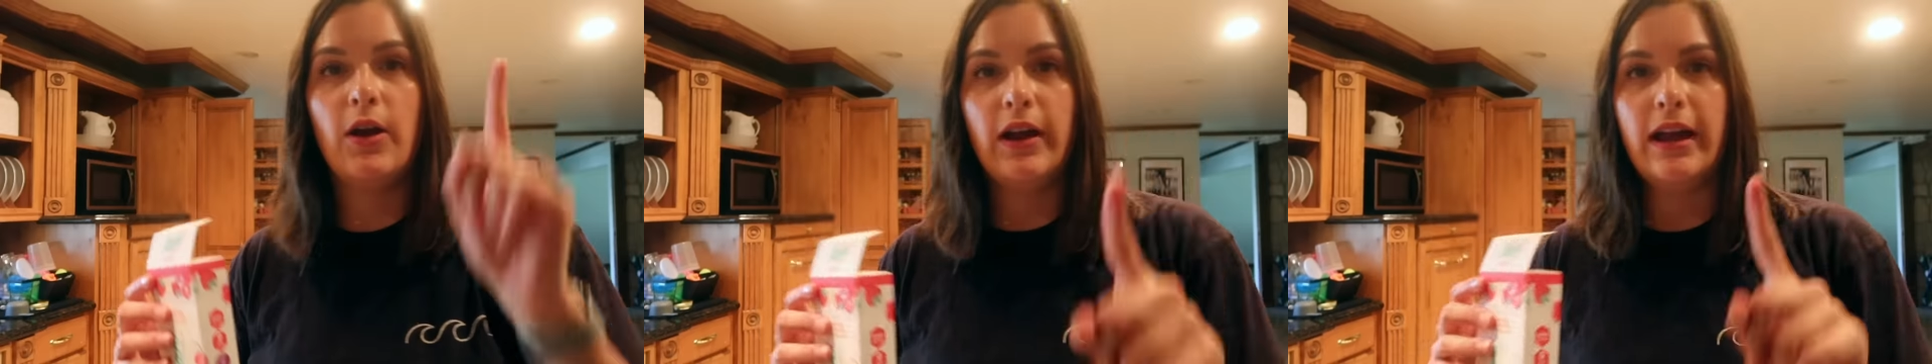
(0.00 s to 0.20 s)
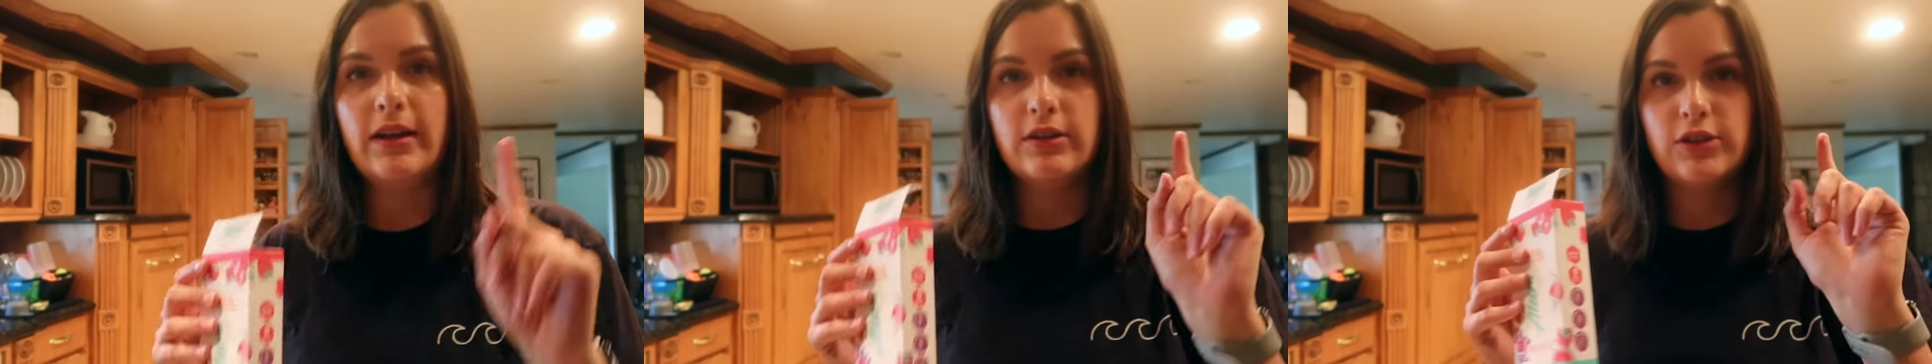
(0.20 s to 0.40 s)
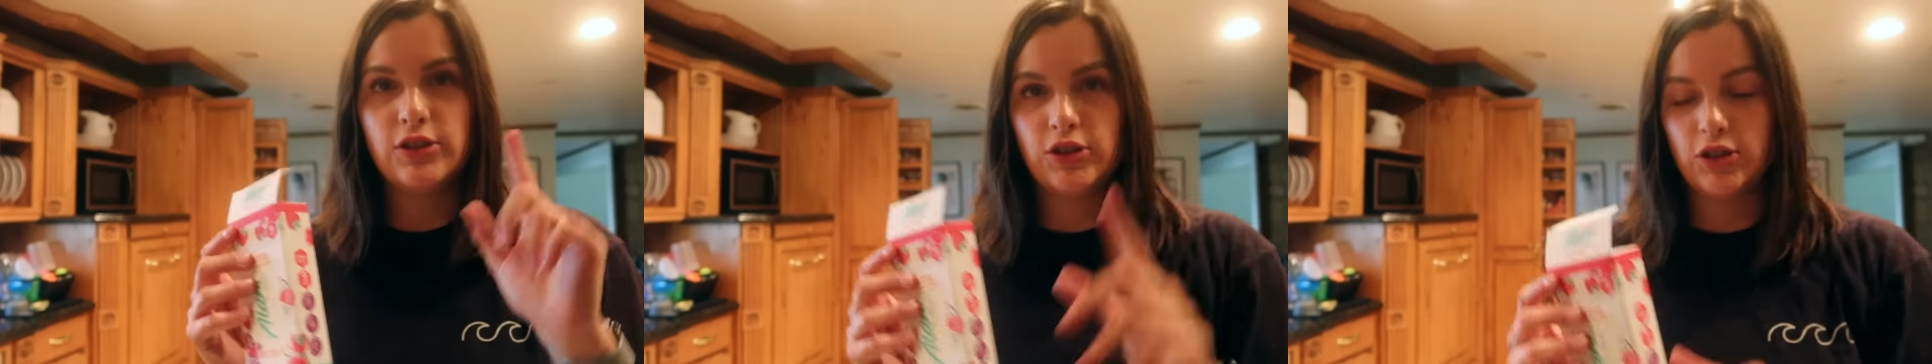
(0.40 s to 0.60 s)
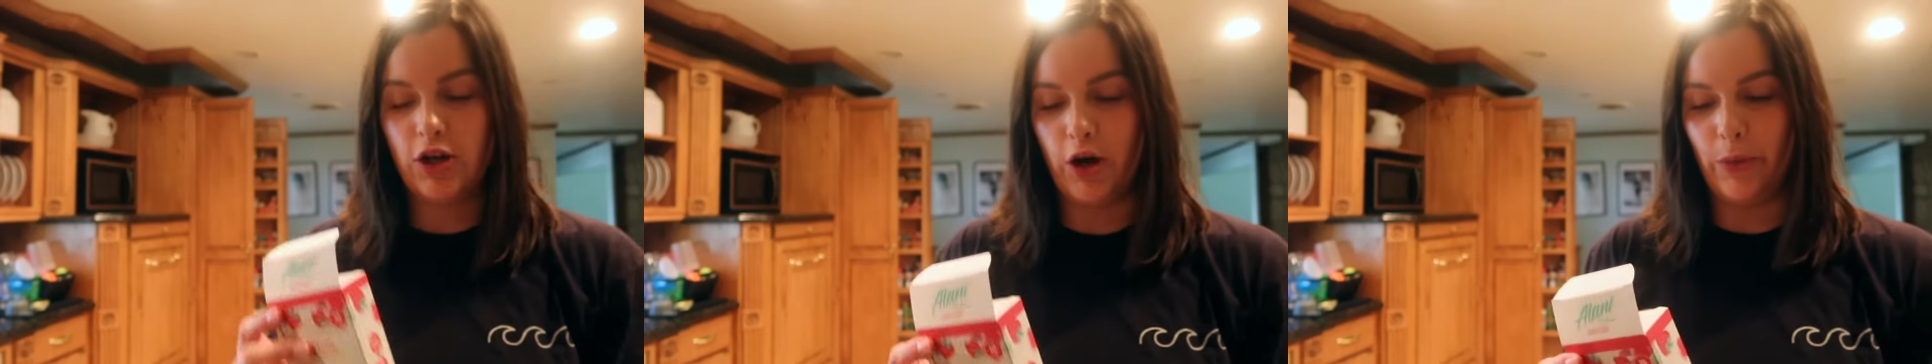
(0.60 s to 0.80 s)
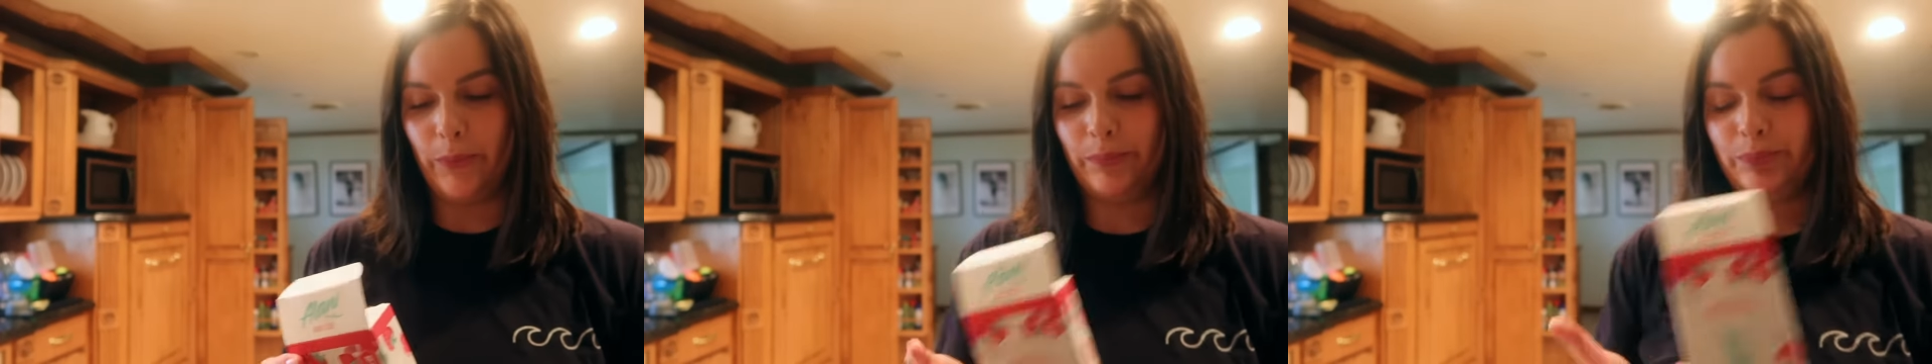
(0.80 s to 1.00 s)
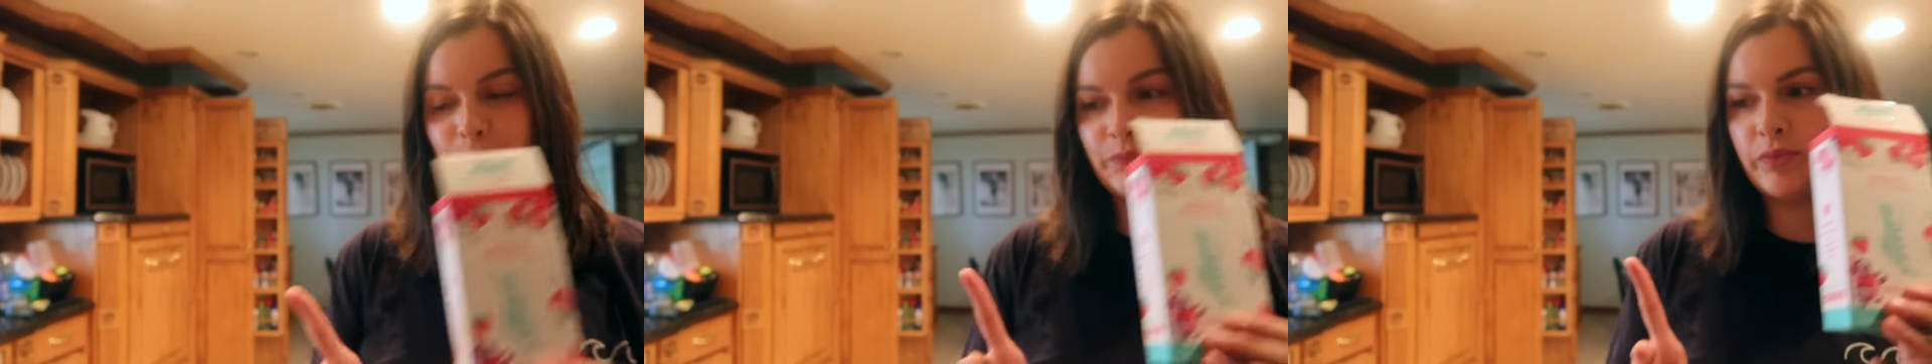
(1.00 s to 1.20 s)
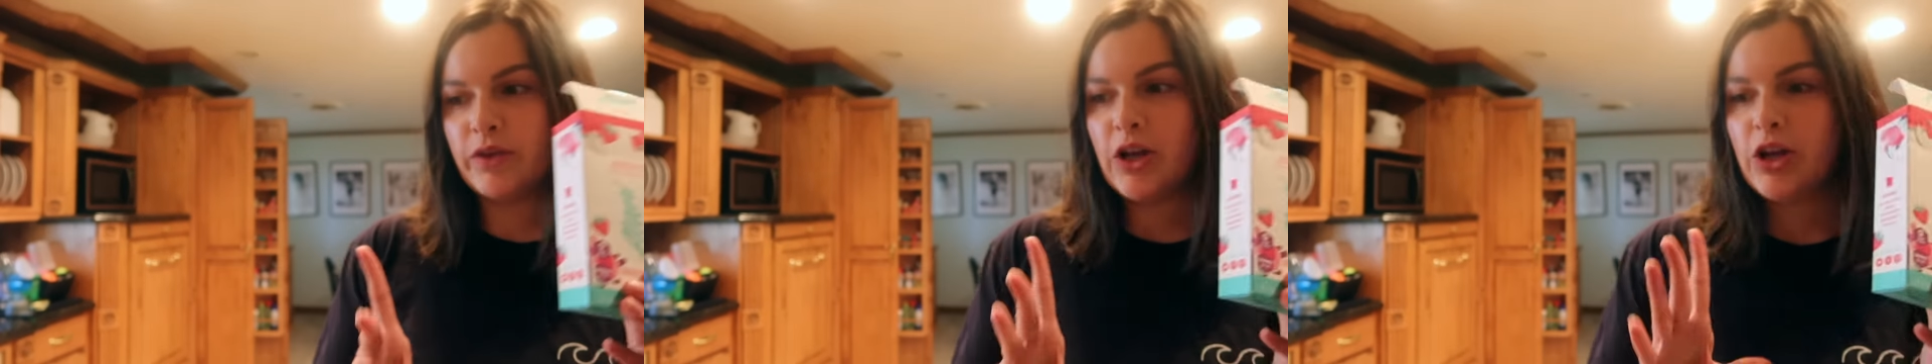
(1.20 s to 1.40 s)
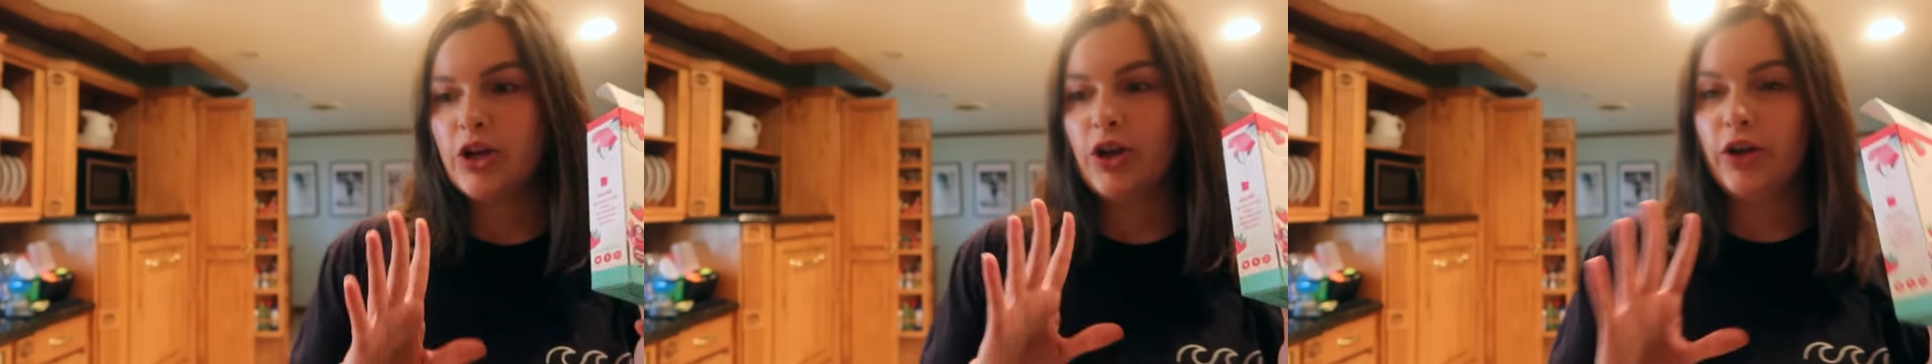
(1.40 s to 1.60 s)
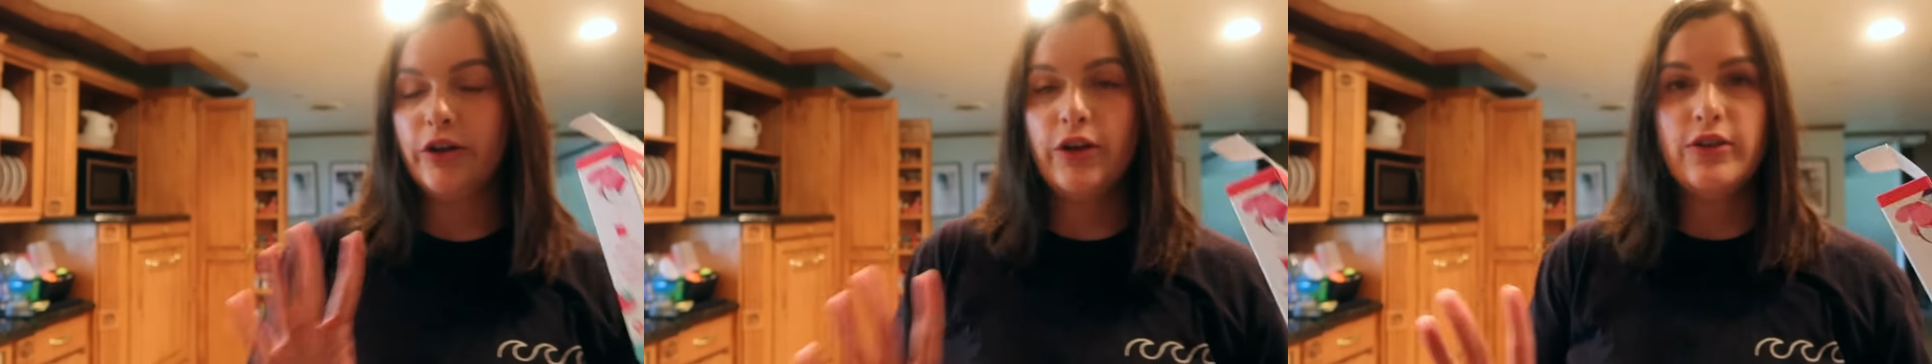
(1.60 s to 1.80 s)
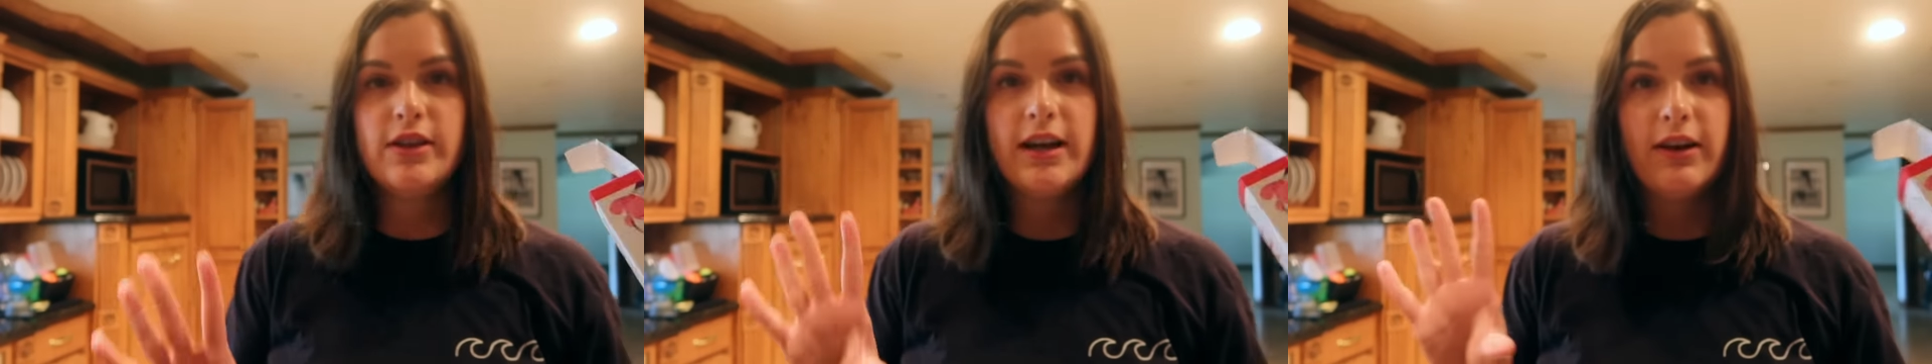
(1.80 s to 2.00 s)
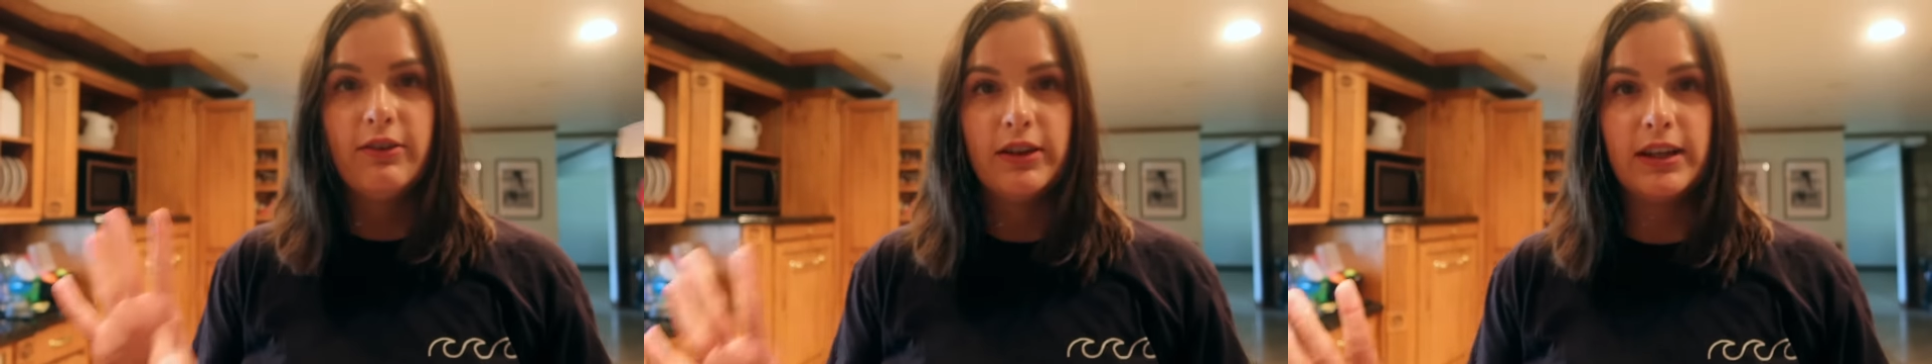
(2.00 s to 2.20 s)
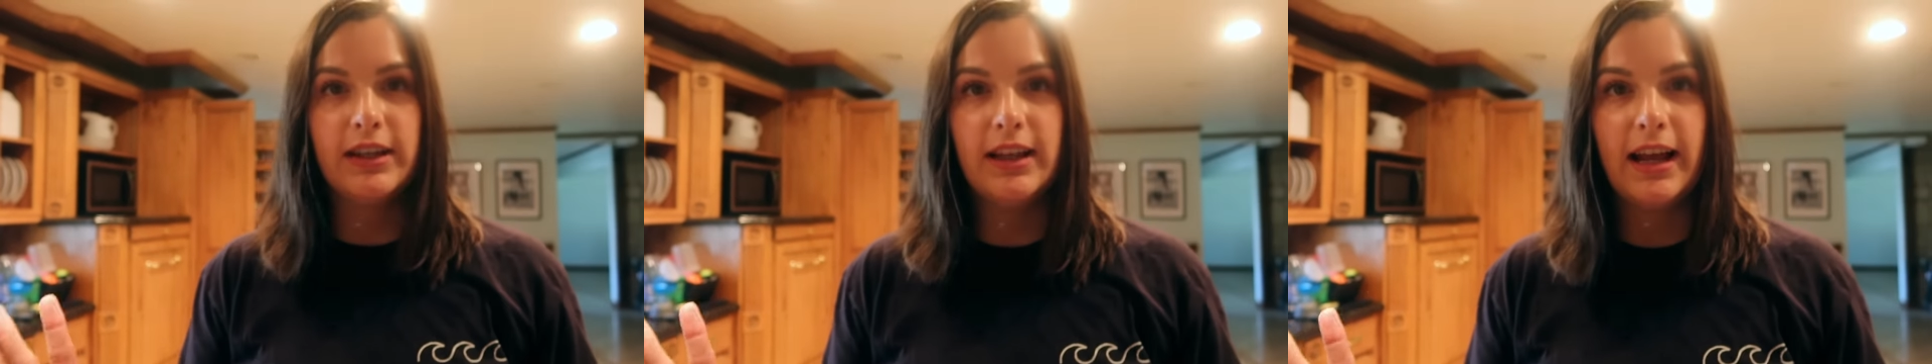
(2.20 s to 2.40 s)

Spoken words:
Okay, so y'all know that I really